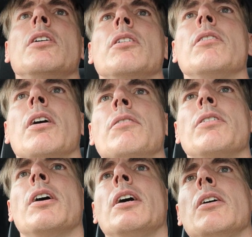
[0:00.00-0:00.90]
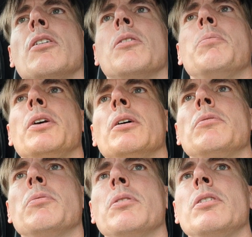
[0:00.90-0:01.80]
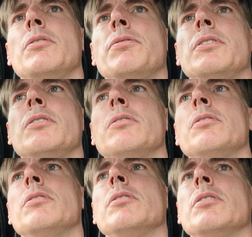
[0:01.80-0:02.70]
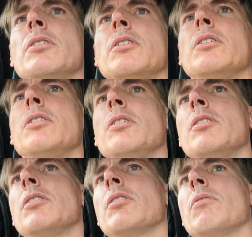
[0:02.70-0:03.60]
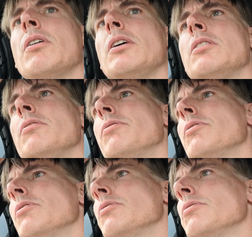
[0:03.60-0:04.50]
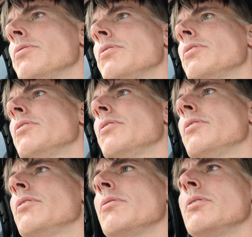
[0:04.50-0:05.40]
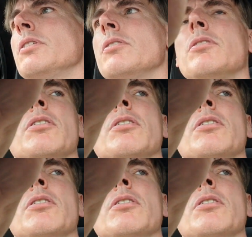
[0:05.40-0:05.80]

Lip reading: driving high RPMs, but you feel quite involved with this